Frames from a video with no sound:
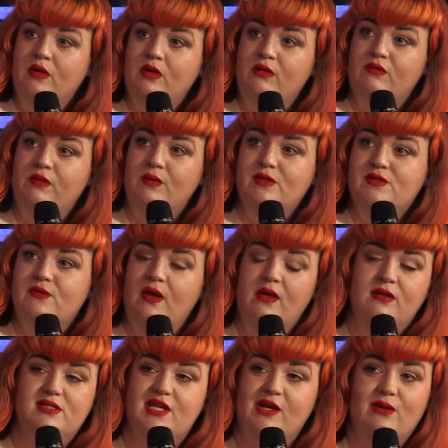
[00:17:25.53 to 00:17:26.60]
If I was
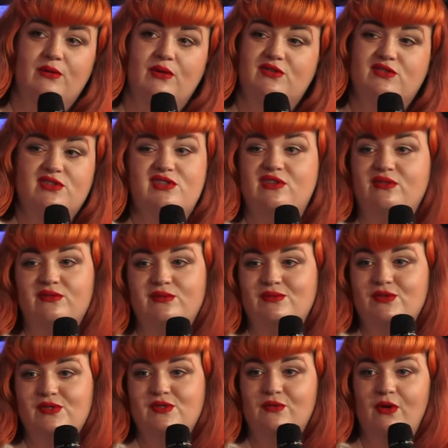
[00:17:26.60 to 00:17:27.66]
feeling down, I
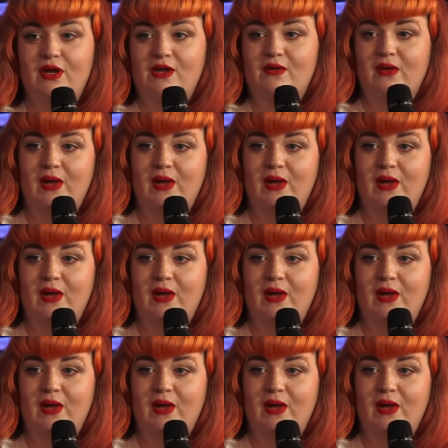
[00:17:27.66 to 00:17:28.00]
just write.